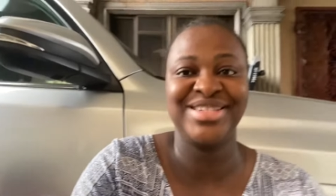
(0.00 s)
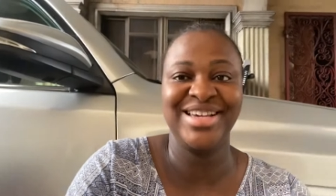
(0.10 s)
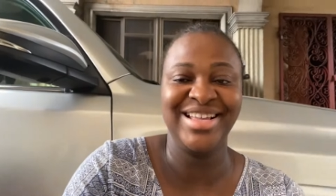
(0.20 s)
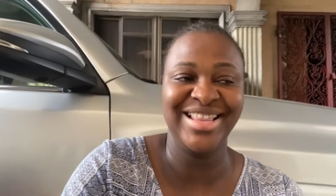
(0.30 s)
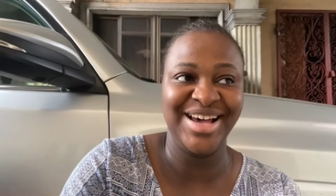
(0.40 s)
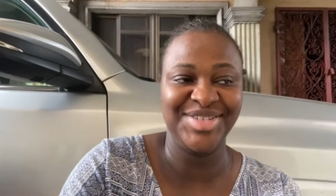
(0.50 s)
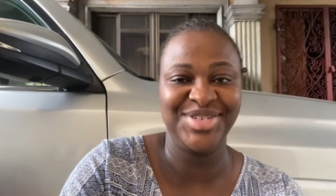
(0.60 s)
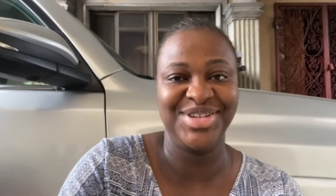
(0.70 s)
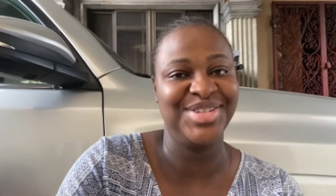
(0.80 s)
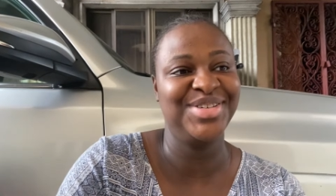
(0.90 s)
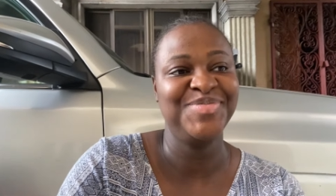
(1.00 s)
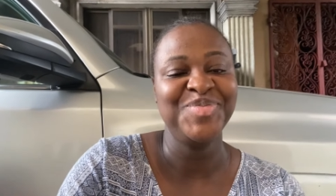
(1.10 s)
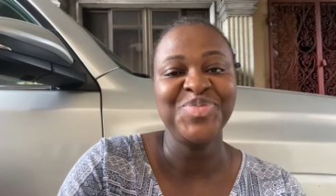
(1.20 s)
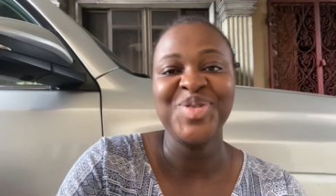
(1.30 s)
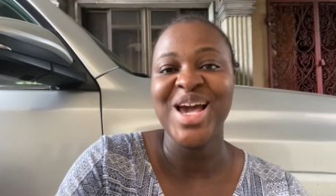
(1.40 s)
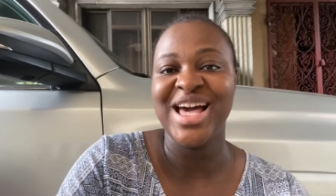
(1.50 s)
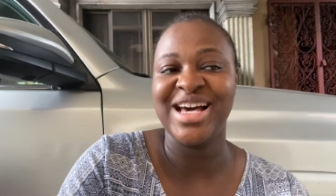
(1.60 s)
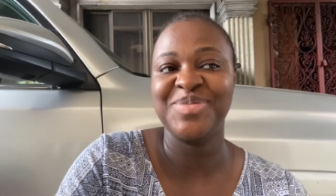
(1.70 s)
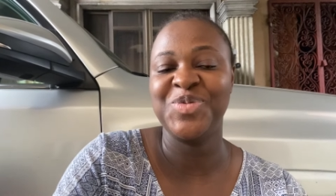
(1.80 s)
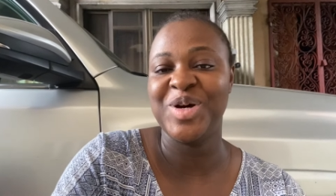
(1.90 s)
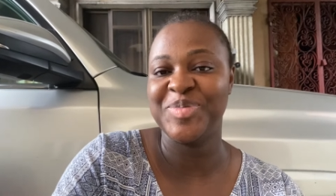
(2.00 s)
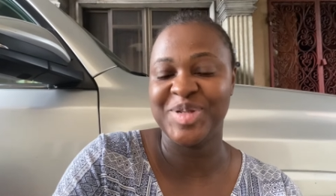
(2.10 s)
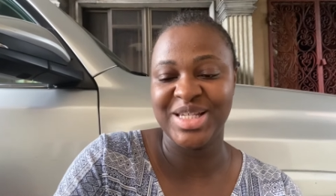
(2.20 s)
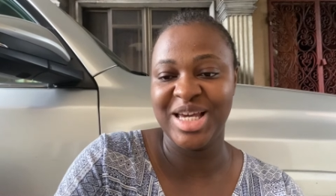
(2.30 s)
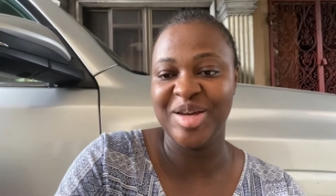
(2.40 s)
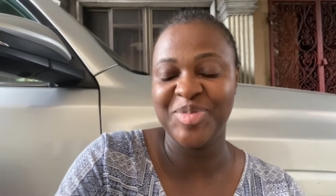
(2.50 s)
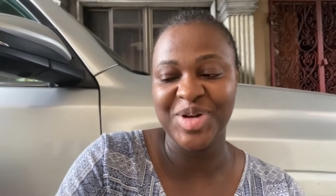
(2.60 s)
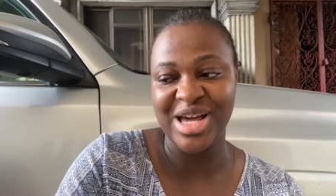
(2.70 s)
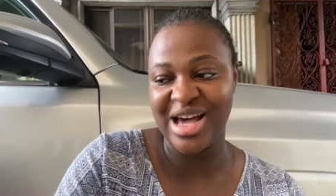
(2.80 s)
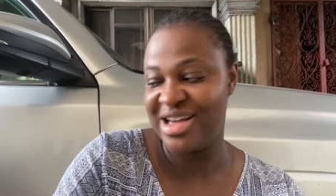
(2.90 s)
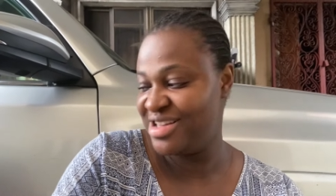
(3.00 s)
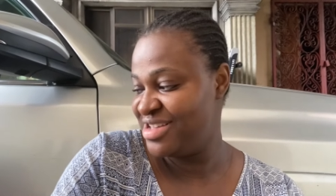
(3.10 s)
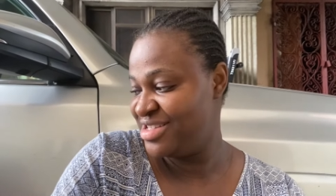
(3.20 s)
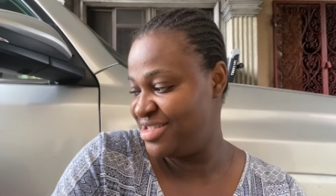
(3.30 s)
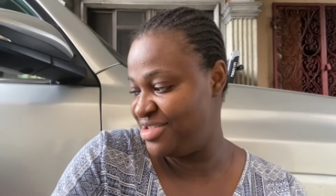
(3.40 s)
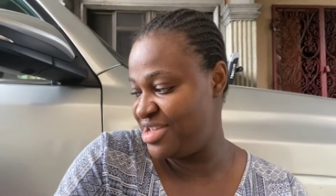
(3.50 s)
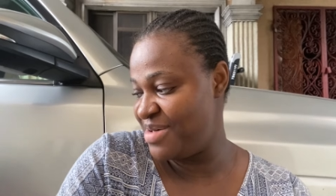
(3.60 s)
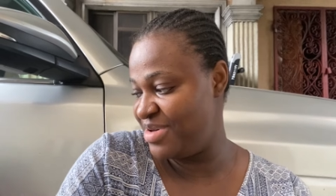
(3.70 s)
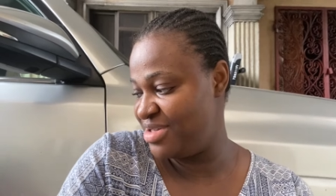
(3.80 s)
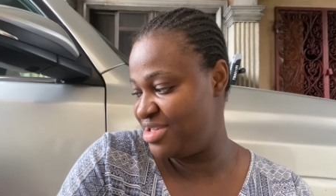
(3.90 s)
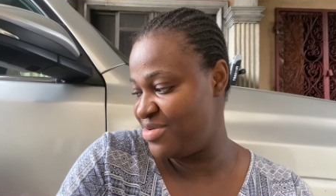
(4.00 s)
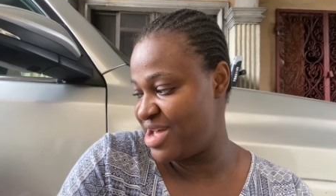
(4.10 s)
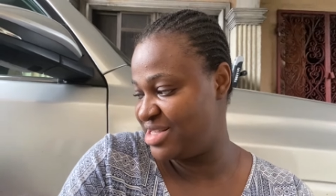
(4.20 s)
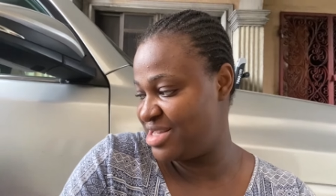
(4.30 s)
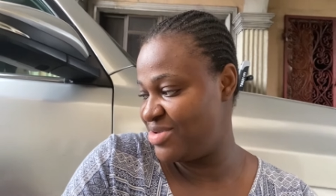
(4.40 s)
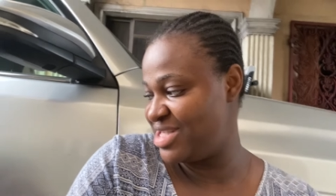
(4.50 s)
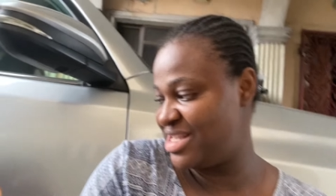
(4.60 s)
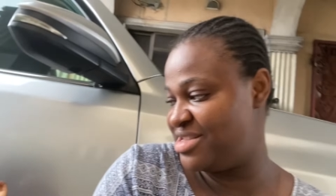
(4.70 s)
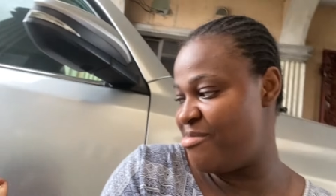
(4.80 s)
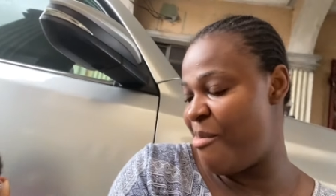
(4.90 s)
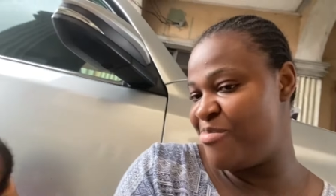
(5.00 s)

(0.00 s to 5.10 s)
to say it loud. She doesn't ask me what I'm saying. But yeah. Do you hear me? Do you hear what I said? What did I say?